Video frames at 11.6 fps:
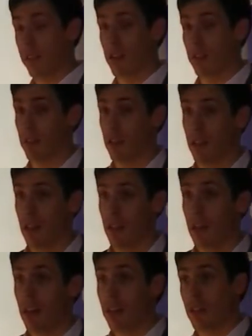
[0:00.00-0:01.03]
So in,
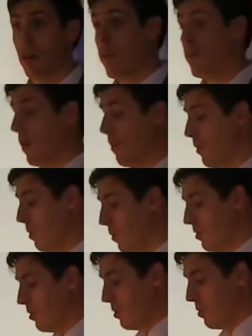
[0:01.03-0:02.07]
if we would do uh,